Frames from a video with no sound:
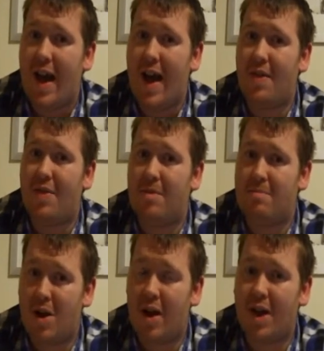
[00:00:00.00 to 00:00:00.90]
at the
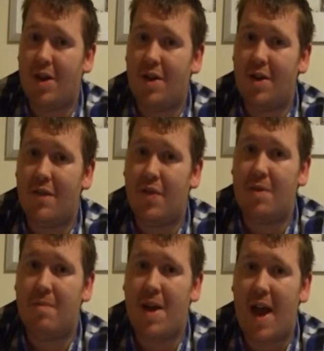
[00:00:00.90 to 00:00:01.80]
mind of
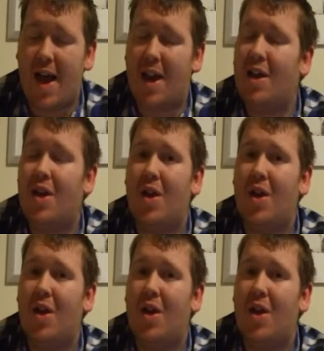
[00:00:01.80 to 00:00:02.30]
the man